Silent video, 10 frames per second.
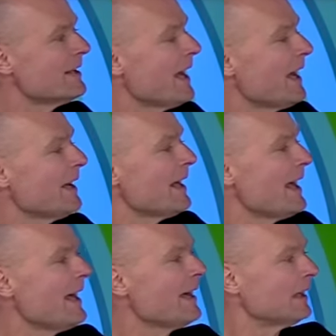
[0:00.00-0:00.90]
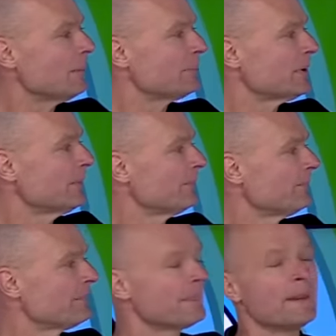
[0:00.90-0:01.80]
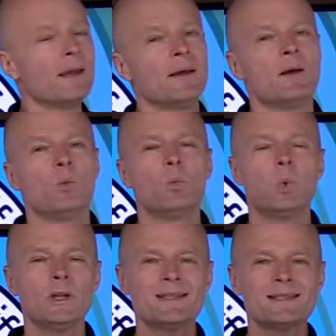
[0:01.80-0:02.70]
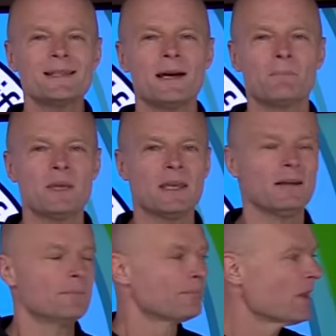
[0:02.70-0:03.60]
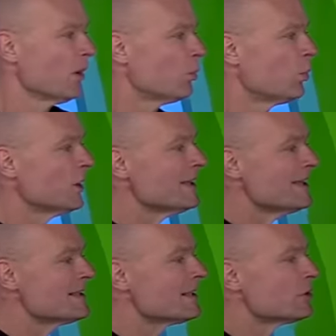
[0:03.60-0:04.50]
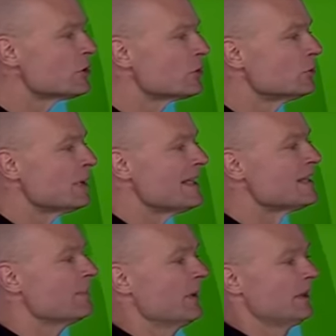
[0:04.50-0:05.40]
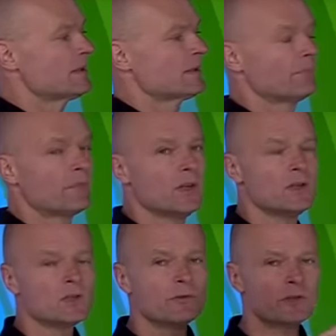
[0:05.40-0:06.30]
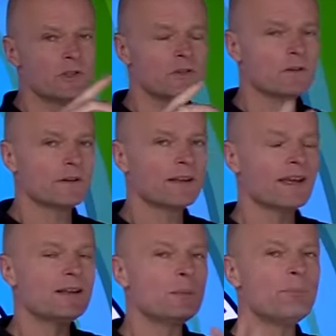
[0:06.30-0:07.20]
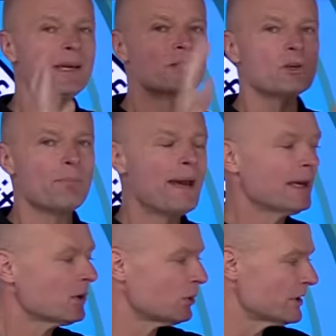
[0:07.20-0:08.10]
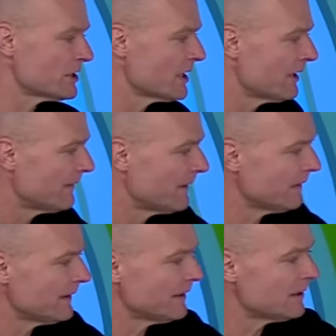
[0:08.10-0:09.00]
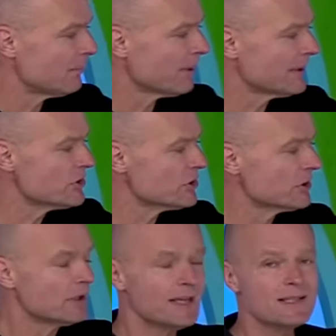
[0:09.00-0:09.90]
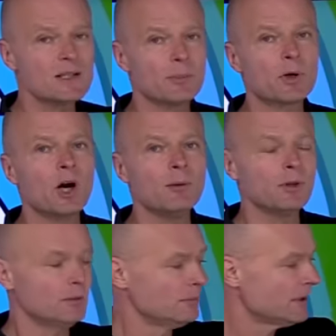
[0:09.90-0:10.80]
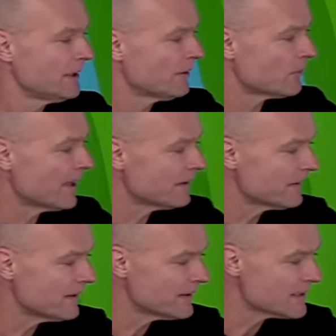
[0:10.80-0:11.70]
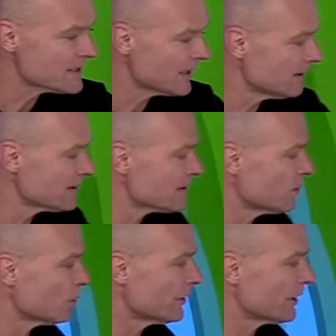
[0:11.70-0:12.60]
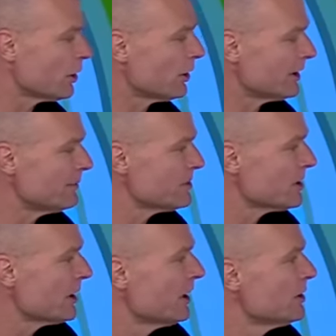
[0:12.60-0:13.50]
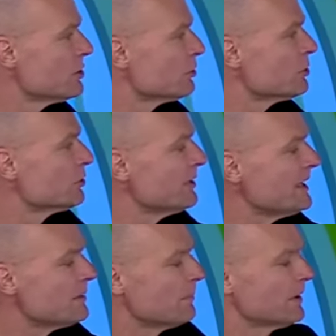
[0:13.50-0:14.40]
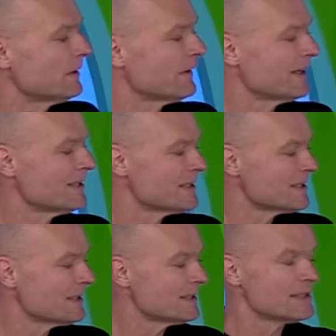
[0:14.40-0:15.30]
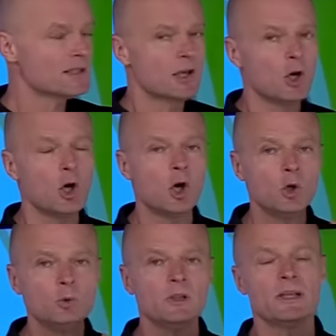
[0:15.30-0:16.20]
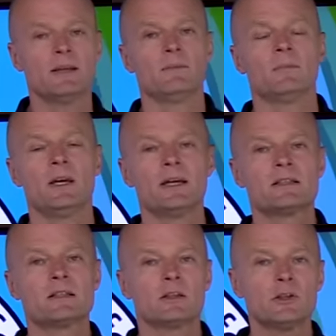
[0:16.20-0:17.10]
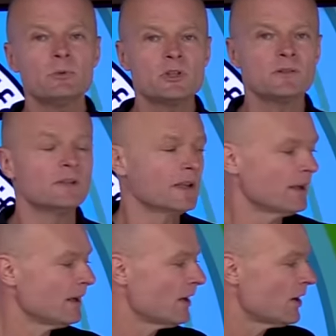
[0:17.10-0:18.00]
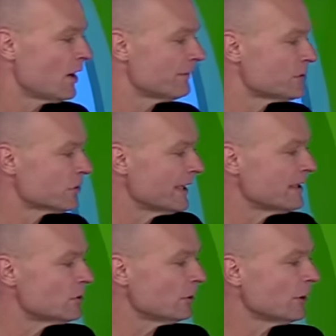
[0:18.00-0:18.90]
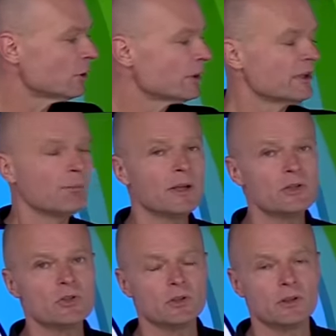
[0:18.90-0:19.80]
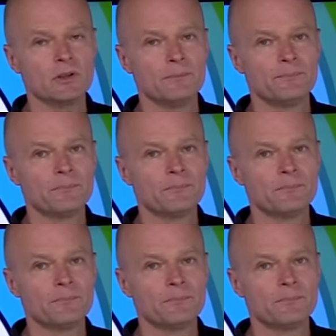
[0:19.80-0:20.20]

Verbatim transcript: can help. What does that mean? What is treatment? So first of all, they got the picture backwards. They think the blood sugar is the problem rather than the cells or the carbs. So treatment consists only, exclusively, of trying to lower the blood sugar.